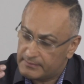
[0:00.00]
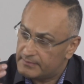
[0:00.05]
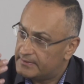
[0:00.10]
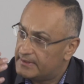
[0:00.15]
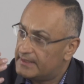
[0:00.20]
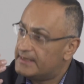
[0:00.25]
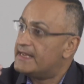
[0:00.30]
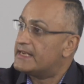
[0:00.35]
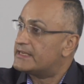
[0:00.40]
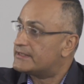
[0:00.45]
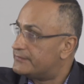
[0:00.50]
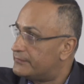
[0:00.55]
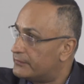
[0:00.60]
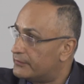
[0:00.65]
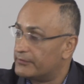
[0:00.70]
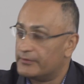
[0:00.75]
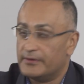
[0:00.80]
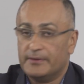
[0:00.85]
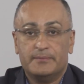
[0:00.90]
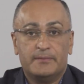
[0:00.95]
the next
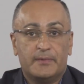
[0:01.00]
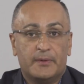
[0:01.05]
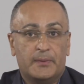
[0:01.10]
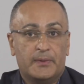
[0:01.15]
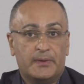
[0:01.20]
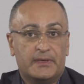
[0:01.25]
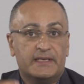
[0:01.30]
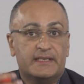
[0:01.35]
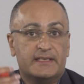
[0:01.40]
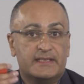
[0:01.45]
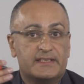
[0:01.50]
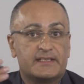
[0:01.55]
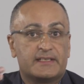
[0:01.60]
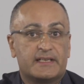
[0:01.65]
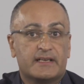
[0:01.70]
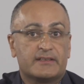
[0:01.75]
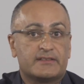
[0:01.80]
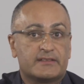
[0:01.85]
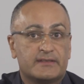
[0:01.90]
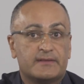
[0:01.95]
forum where we can
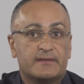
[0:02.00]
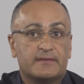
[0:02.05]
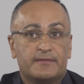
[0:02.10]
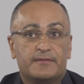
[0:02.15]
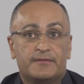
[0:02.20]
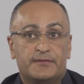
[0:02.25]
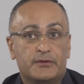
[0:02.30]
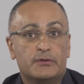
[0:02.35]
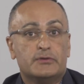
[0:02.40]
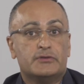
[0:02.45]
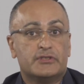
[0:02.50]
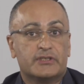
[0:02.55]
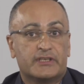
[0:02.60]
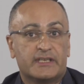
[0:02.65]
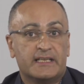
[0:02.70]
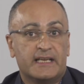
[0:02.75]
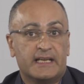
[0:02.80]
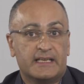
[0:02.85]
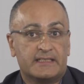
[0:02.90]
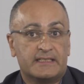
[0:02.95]
discuss future
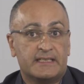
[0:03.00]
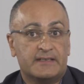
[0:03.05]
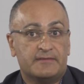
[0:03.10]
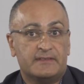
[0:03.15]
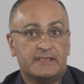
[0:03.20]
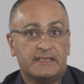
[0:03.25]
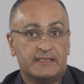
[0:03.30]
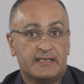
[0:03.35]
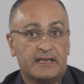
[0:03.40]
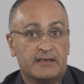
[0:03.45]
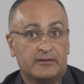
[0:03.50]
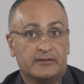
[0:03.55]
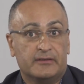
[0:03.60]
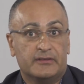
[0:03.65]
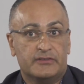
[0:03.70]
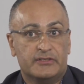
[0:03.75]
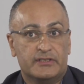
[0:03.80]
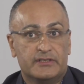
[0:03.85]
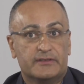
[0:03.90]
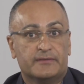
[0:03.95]
connectivity
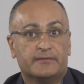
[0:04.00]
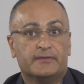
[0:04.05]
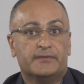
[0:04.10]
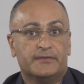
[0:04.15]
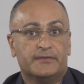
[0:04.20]
technologies of the